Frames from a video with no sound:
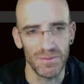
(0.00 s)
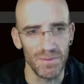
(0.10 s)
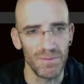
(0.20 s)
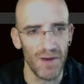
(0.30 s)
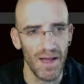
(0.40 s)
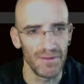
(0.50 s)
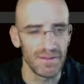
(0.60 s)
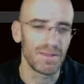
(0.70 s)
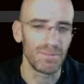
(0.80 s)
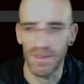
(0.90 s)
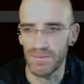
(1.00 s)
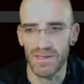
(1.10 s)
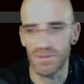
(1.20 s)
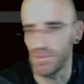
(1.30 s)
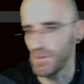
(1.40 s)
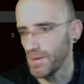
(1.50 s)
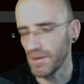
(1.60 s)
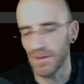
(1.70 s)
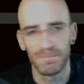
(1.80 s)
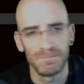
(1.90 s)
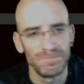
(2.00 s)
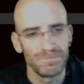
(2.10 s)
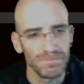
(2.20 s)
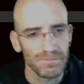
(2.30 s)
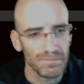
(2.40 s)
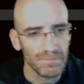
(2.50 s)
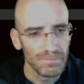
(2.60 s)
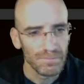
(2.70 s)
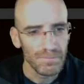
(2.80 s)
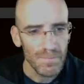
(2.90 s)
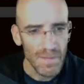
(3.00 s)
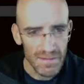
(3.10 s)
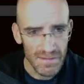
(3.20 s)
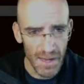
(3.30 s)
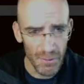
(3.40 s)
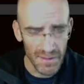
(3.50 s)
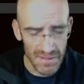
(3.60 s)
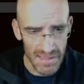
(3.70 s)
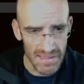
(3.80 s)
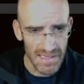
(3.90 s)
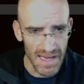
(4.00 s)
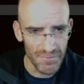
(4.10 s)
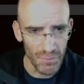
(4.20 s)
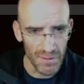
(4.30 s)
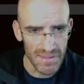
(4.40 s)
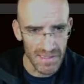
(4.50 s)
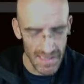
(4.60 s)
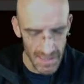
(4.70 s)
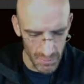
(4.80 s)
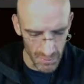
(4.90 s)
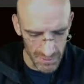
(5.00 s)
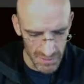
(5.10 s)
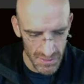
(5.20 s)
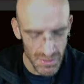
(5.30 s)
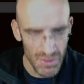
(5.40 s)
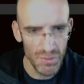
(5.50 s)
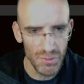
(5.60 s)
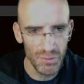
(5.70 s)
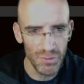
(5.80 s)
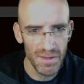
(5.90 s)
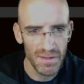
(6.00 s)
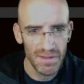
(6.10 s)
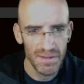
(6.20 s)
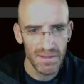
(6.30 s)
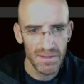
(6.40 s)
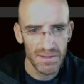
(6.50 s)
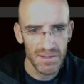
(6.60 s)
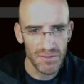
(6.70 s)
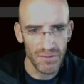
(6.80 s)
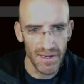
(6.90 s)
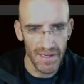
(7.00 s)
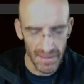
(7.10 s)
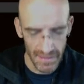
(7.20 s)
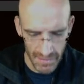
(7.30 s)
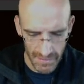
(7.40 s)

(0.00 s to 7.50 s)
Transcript: be private, and sometimes they should be public. So now we're going to say saved words equals new string